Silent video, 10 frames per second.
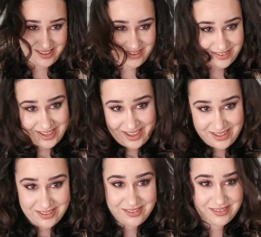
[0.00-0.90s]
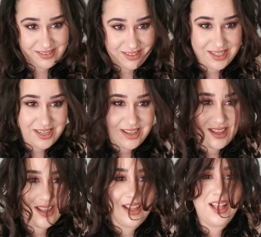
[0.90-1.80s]
Oh God.
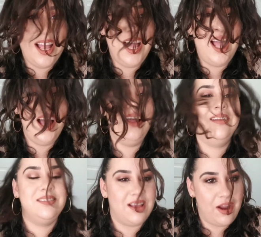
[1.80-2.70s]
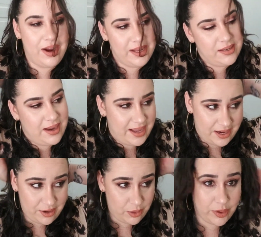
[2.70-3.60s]
All right, I gotta
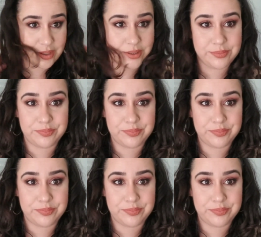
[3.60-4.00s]
go to work.